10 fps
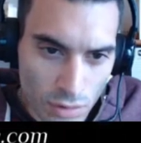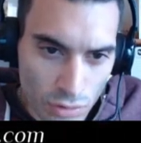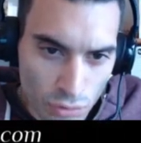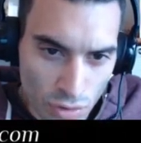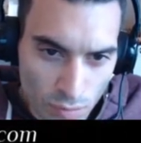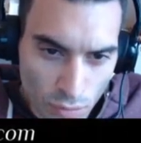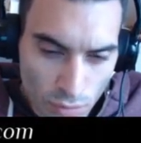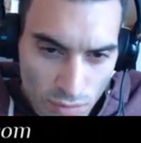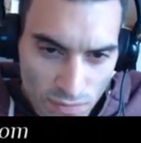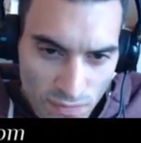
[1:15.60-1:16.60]
to her
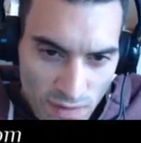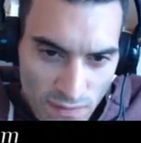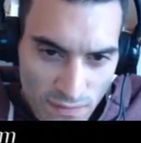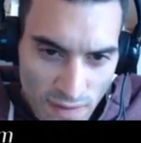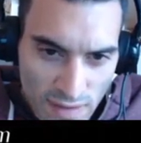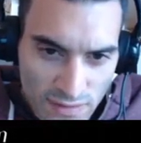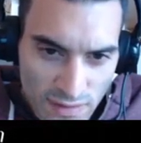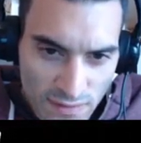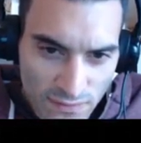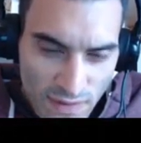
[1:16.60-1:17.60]
Mormon faith as
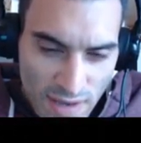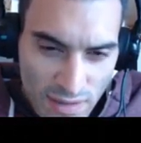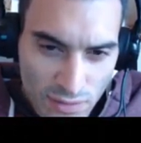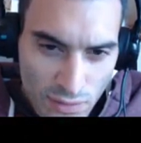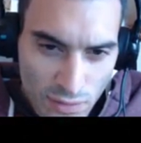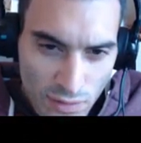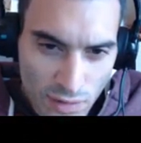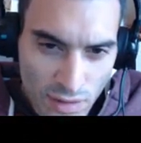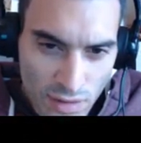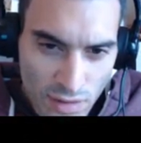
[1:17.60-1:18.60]
a factor
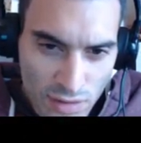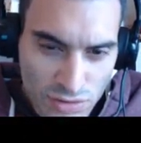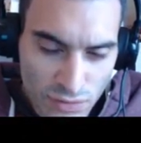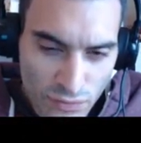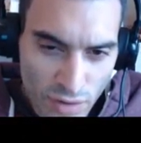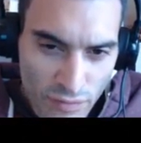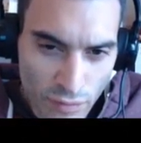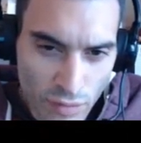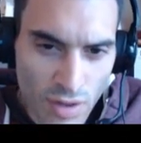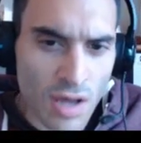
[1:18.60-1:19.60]
in her
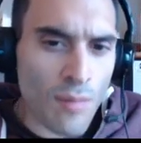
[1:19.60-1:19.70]
survival.